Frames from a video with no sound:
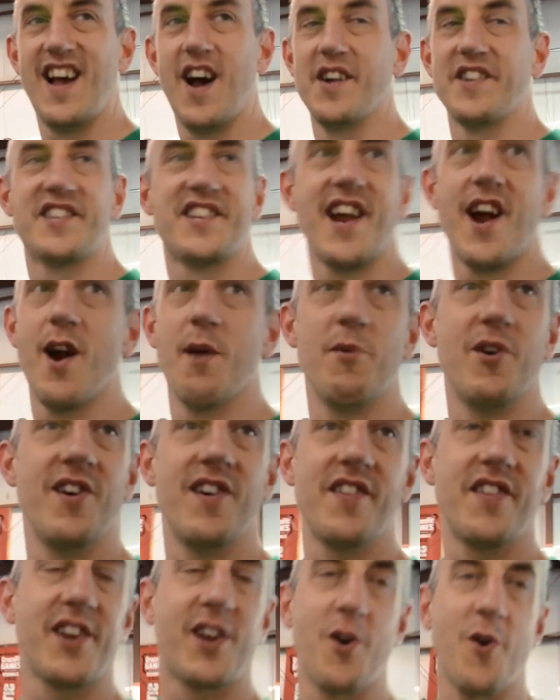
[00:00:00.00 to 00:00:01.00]
Oh, it's terrible.
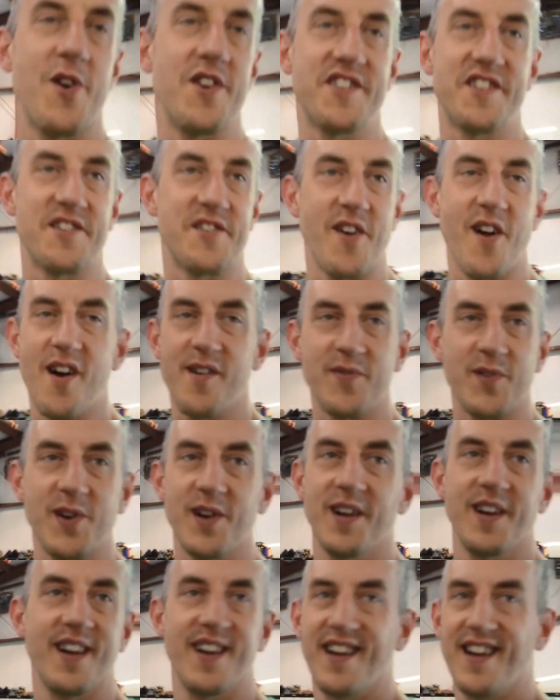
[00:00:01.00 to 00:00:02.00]
The choruses are awful.
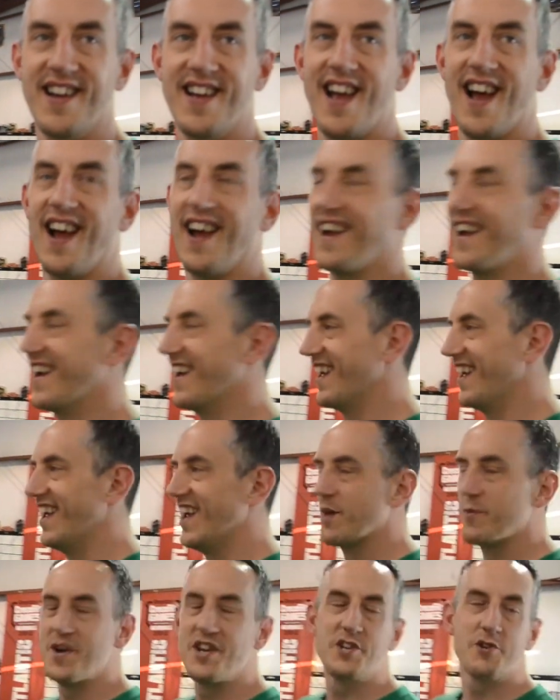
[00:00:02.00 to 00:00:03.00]
Yeah.
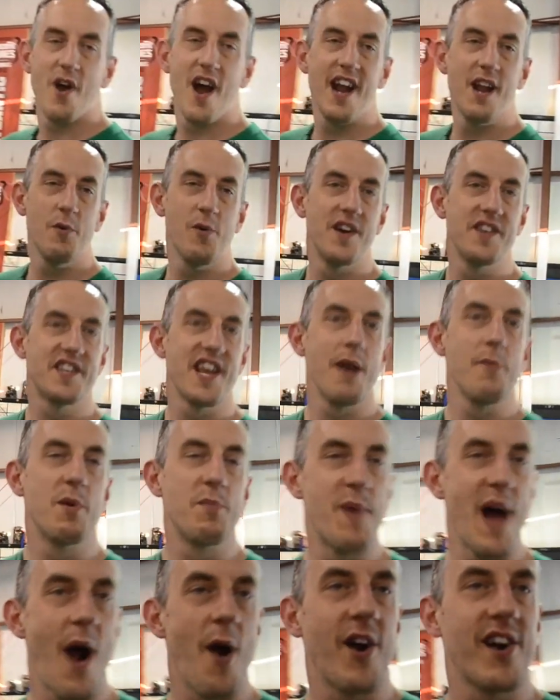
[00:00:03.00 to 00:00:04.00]
We tried it one time
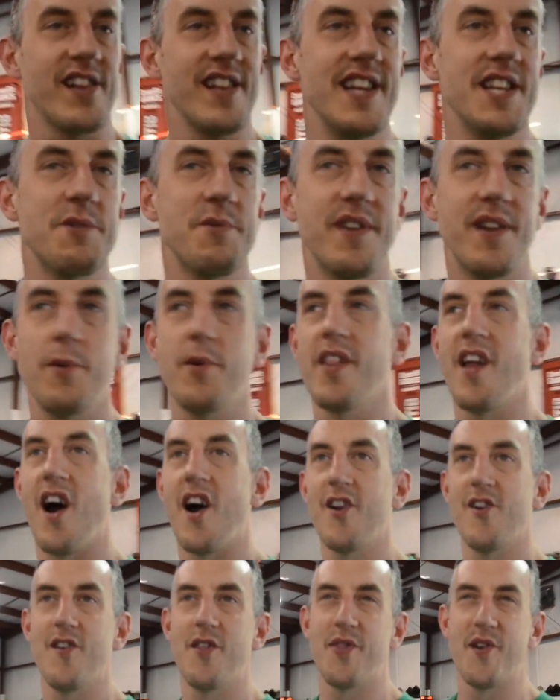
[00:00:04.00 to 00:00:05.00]
with power cleans. We did with one
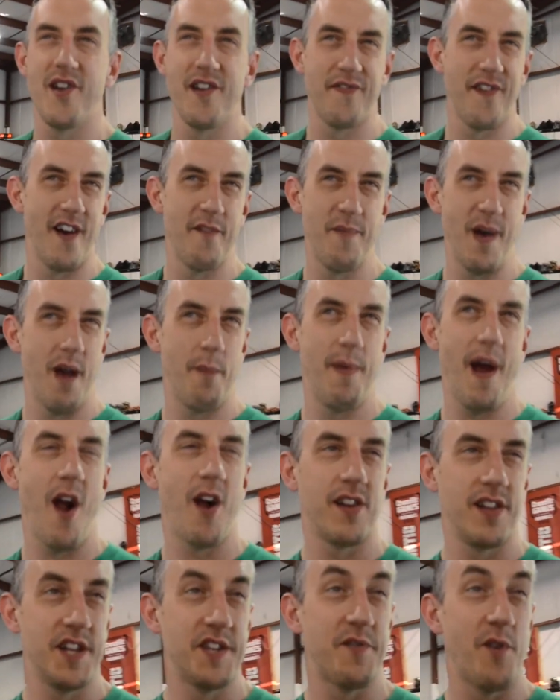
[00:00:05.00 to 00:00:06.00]
hundred thirty-five pound
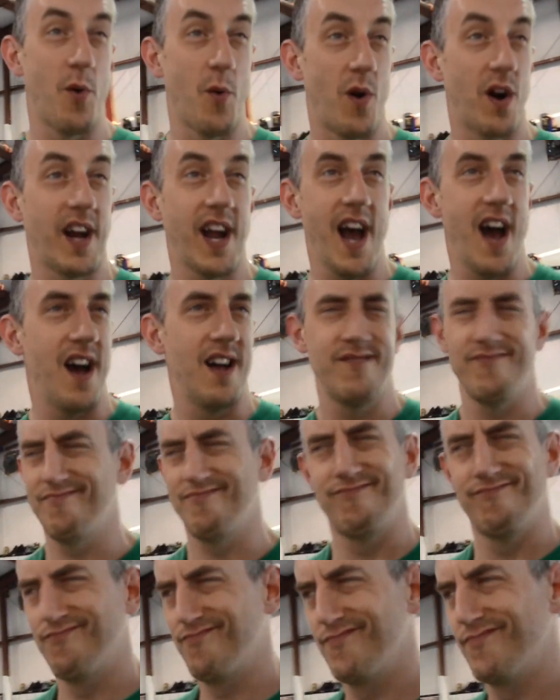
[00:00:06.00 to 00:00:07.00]
power cleans for a workout.
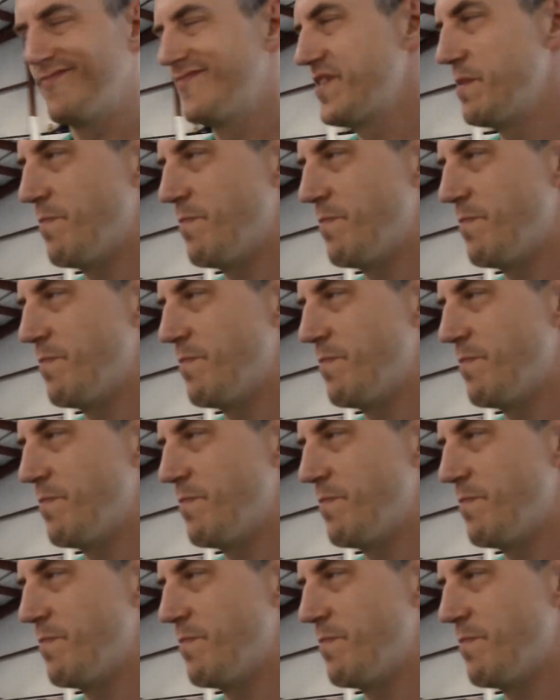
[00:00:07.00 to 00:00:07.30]
It's